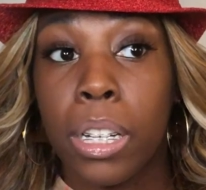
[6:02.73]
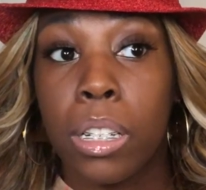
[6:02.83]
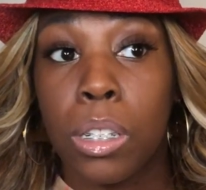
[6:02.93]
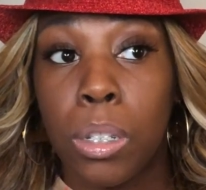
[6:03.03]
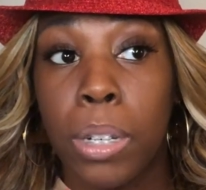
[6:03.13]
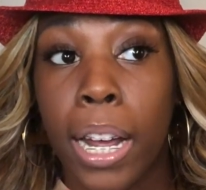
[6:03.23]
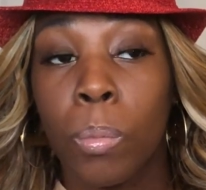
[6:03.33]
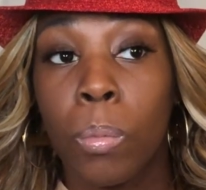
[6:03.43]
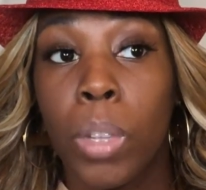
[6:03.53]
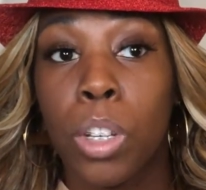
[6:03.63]
this in 2 days.
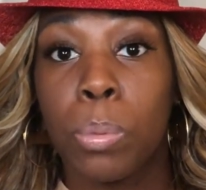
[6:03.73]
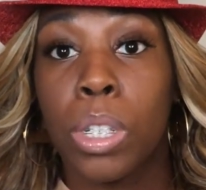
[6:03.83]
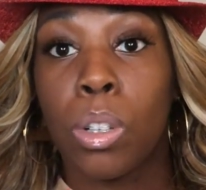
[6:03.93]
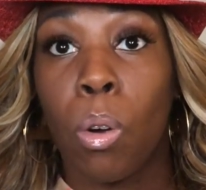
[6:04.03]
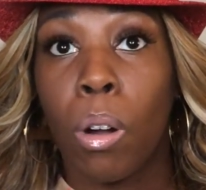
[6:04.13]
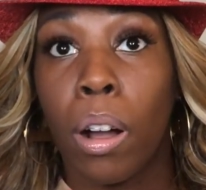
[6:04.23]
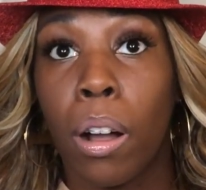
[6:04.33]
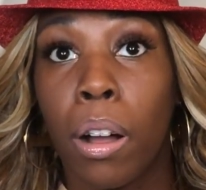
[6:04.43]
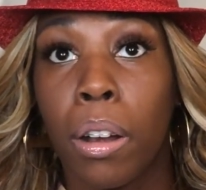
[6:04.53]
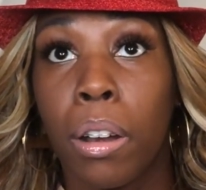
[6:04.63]
This was
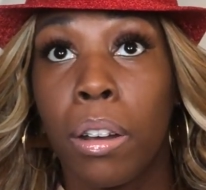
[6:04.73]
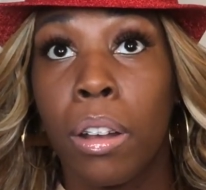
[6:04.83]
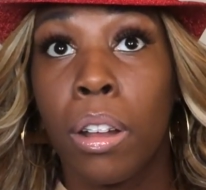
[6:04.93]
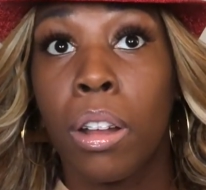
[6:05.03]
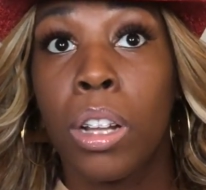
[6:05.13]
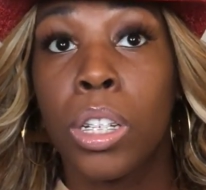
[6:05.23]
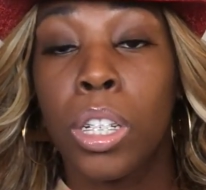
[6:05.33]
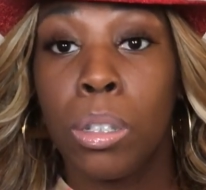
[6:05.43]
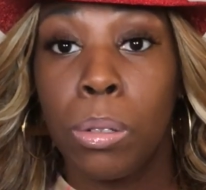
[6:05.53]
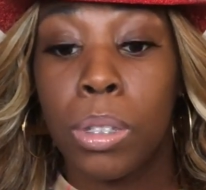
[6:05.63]
on
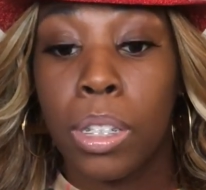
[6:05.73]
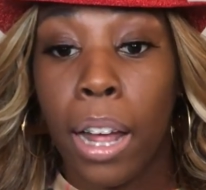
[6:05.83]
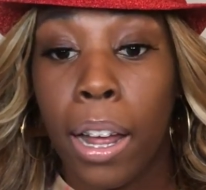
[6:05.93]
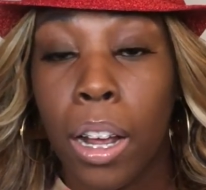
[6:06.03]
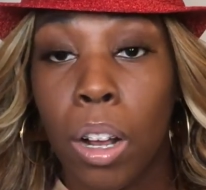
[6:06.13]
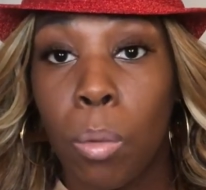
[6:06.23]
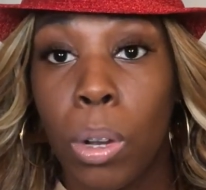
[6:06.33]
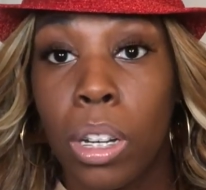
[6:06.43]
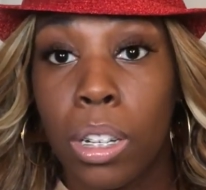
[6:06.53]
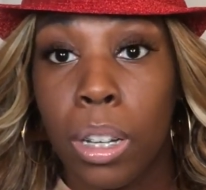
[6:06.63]
Tuesday. We
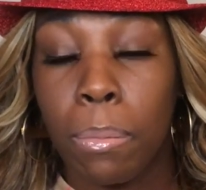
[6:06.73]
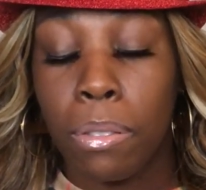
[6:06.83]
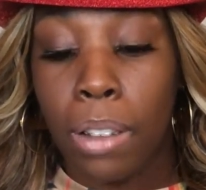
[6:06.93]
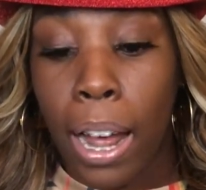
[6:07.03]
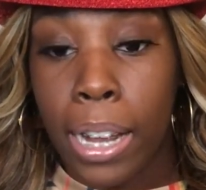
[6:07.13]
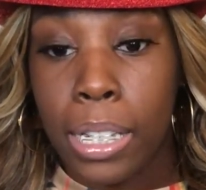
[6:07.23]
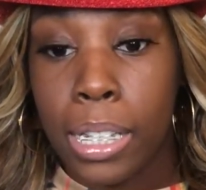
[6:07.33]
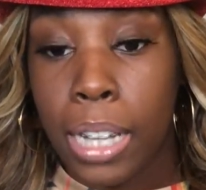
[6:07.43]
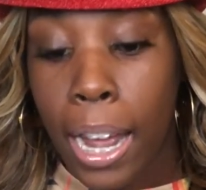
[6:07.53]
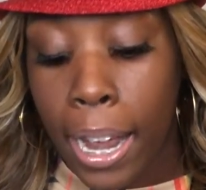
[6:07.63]
looked up
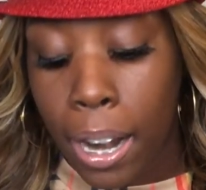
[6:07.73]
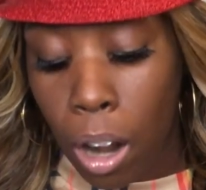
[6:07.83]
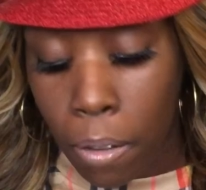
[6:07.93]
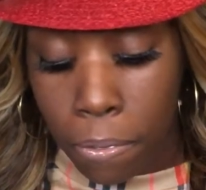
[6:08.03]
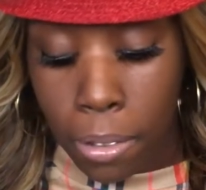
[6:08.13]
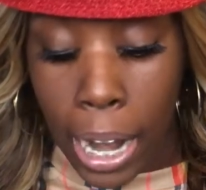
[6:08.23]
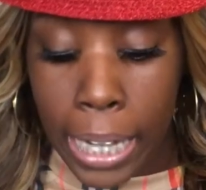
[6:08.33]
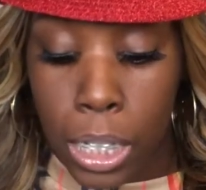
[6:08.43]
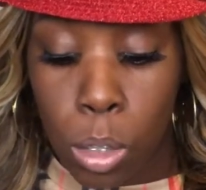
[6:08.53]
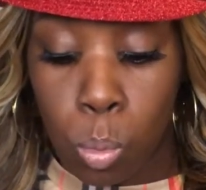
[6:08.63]
flights, and our
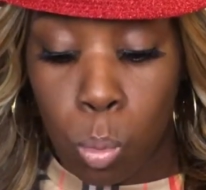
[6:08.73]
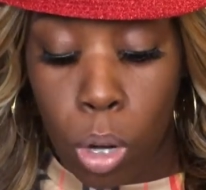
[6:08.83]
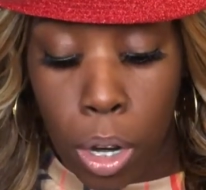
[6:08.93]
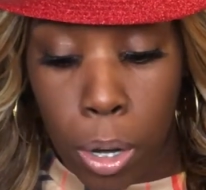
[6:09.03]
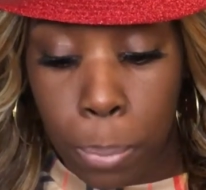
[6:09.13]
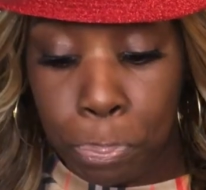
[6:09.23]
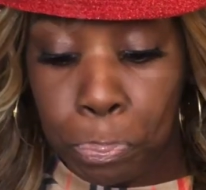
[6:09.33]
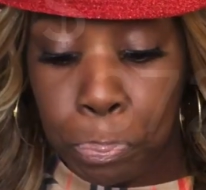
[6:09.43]
flights were